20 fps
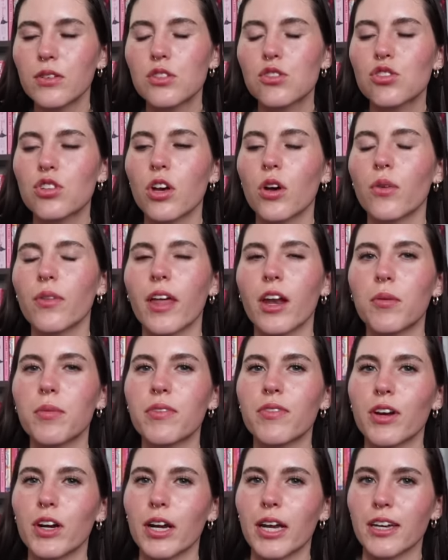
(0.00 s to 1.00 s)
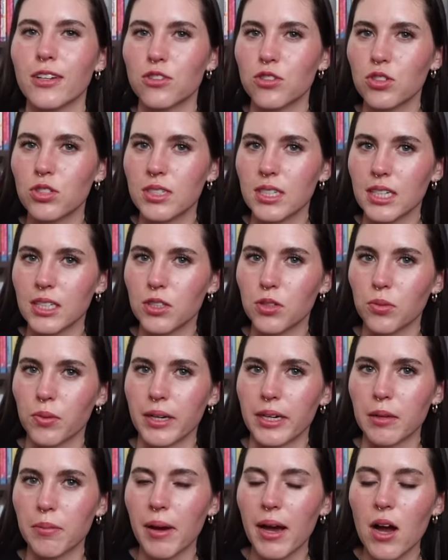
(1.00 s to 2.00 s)
So that'll be very interesting to
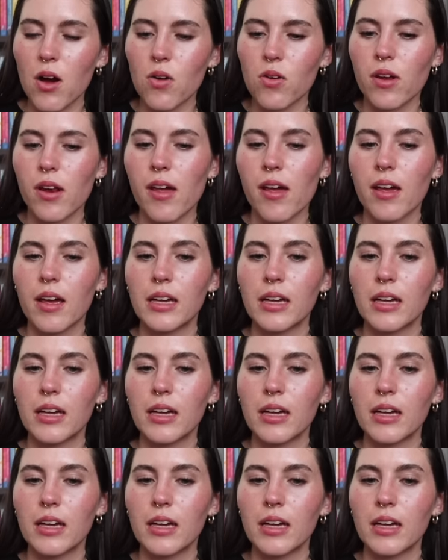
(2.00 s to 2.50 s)
read about.